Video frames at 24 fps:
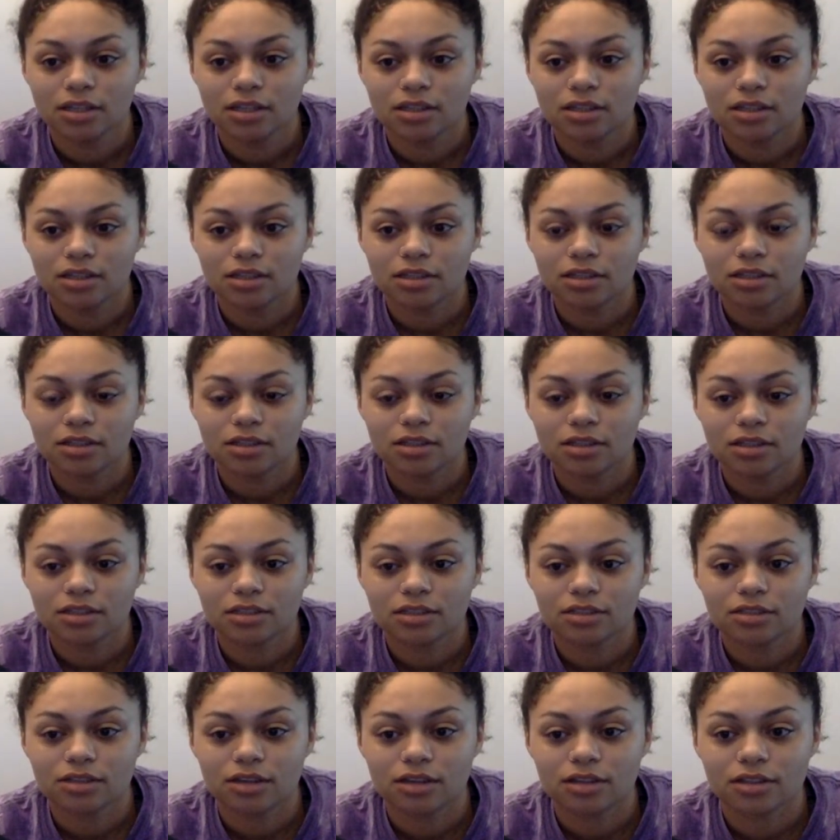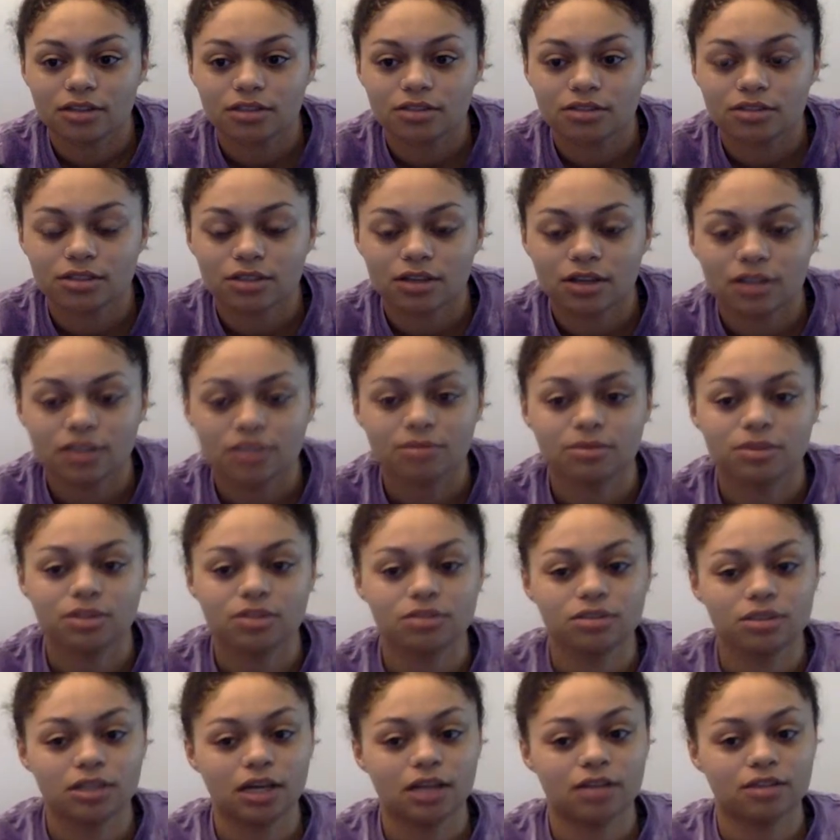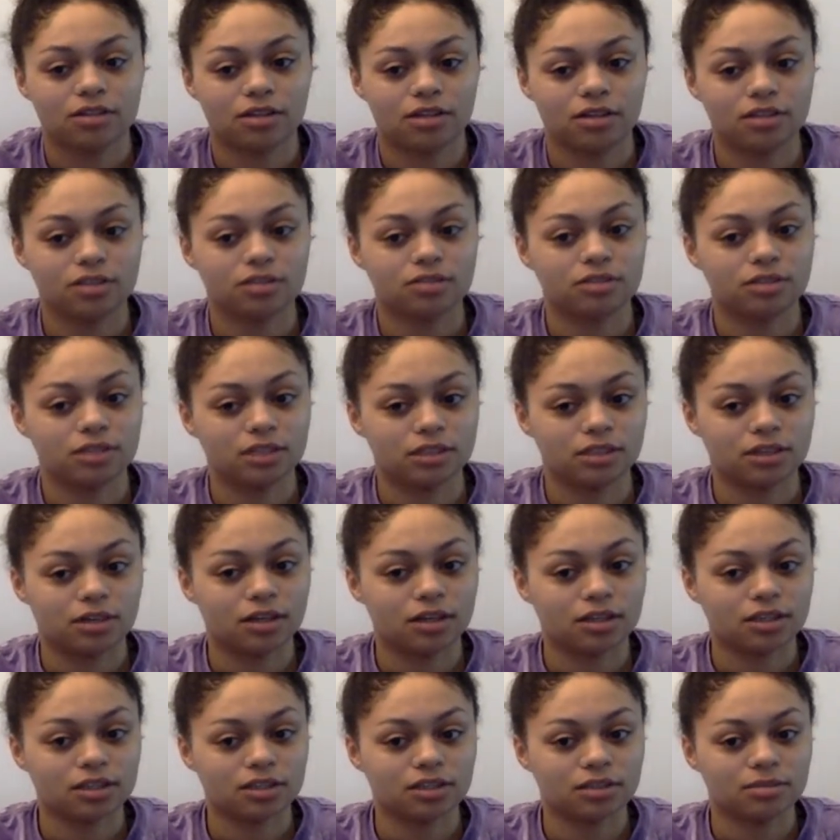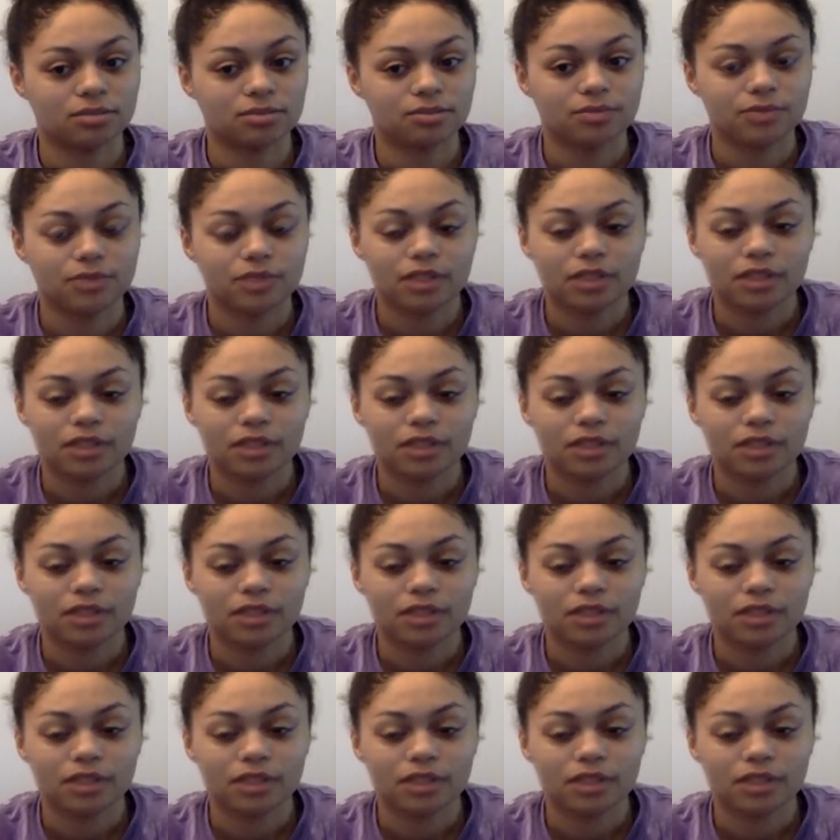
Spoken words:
This dollar store is awesome. Dude, yeah, the dollar store is awesome.